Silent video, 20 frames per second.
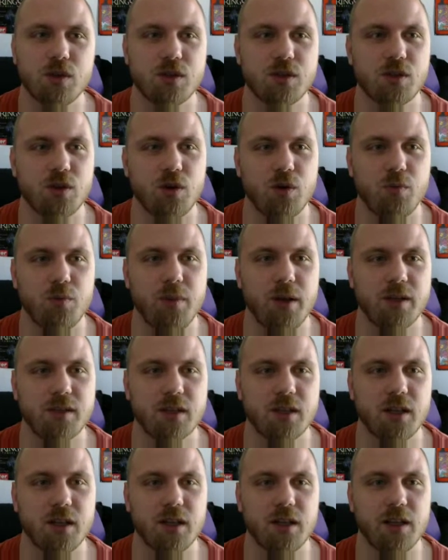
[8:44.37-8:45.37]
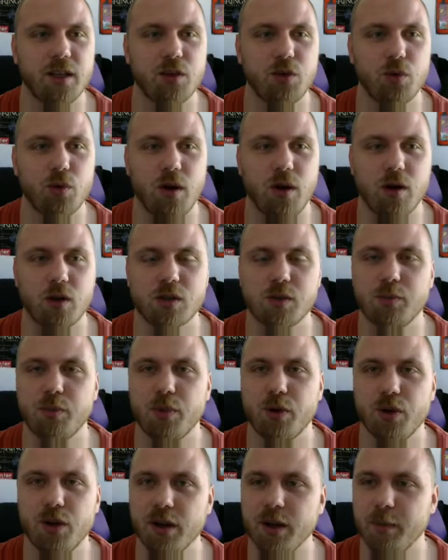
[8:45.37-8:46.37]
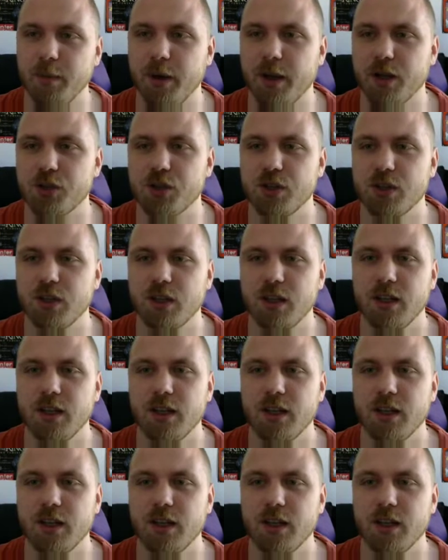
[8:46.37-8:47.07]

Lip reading: so basically 2 hours per animation